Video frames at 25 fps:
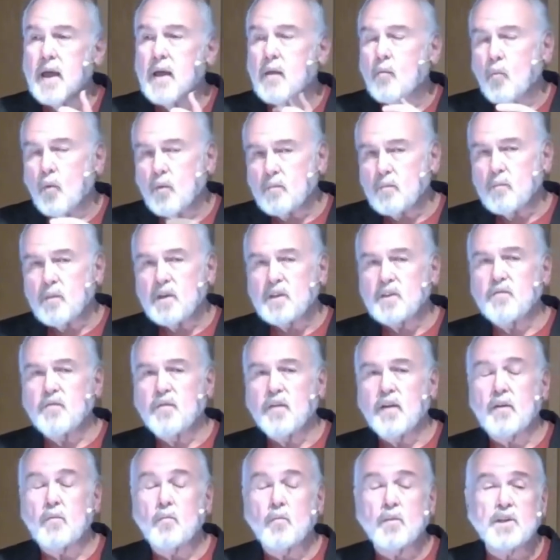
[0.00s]
Wasn't much
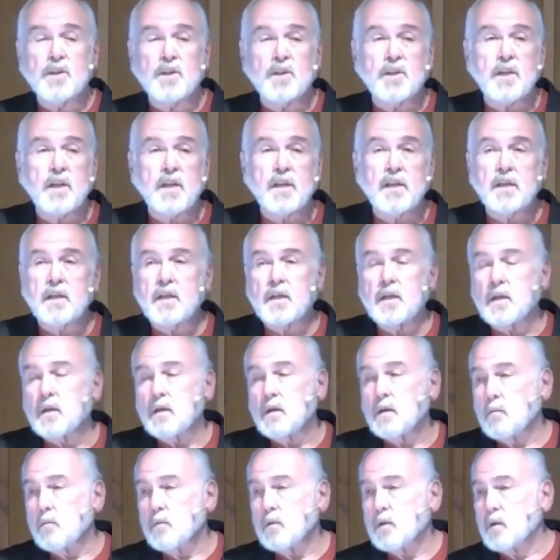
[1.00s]
fun when she did it
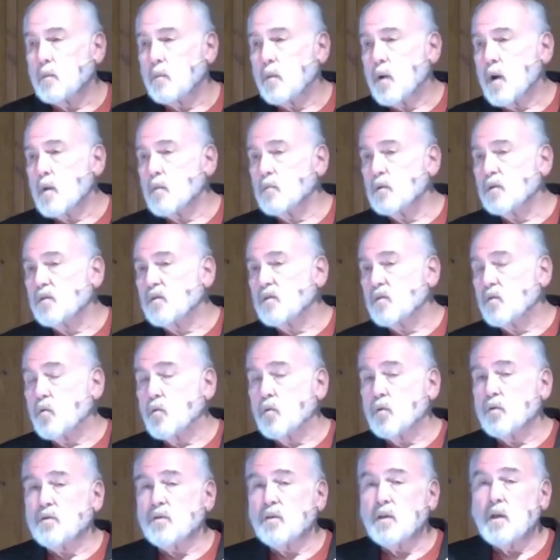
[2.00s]
in department
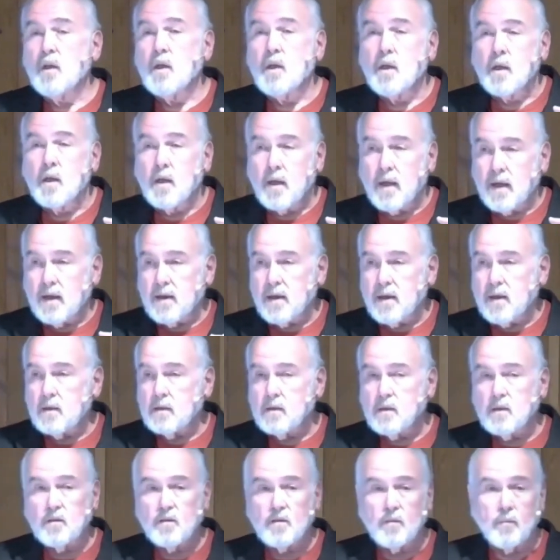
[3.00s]
stores and it
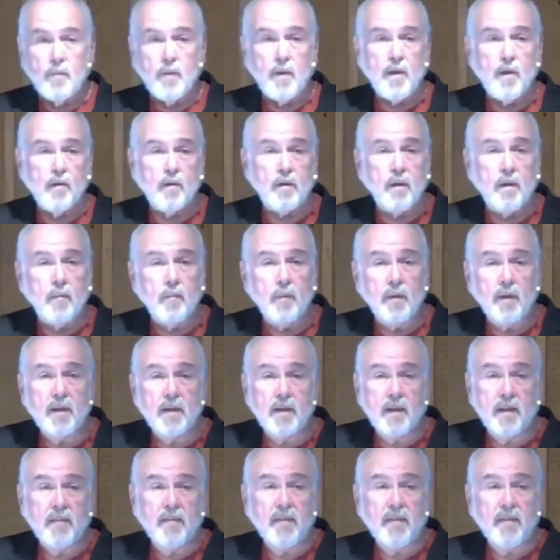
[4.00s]
disappeared completely.